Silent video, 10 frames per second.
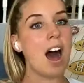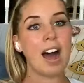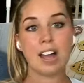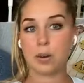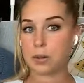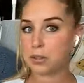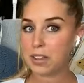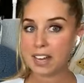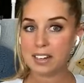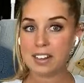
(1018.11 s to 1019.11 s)
I go through
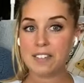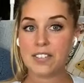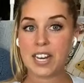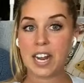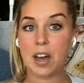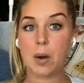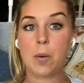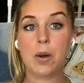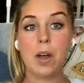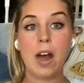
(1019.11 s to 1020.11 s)
that in that
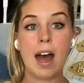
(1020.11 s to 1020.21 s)
video,